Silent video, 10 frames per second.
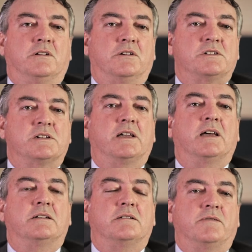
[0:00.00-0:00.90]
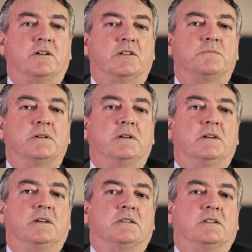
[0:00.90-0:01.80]
nurture and develop
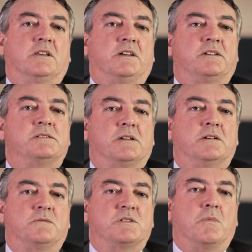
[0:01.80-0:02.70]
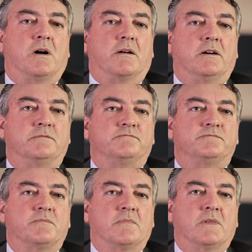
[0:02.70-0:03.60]
the leaders of tomorrow.
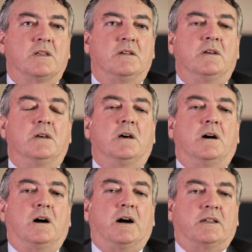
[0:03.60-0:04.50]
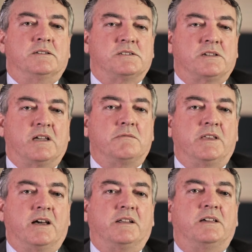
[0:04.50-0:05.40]
I can say
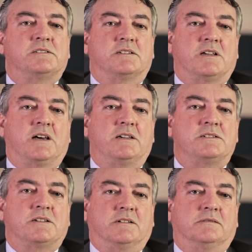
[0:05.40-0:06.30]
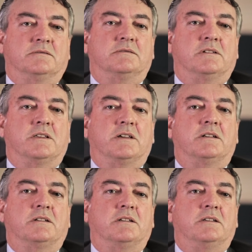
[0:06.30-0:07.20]
without hesitation
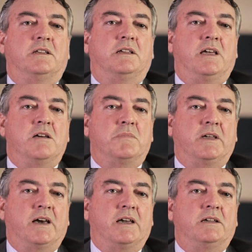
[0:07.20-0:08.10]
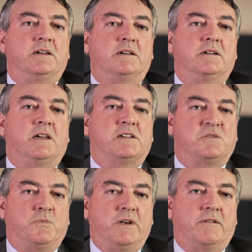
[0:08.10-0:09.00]
that the MBA
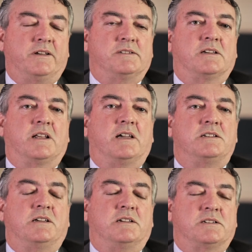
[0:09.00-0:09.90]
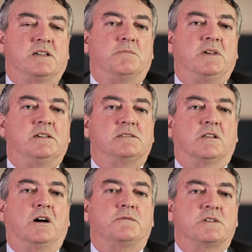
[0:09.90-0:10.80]
experience at AGSM is
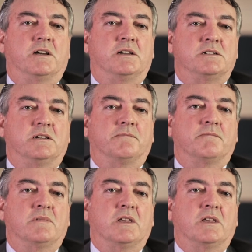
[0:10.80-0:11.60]
life-changing.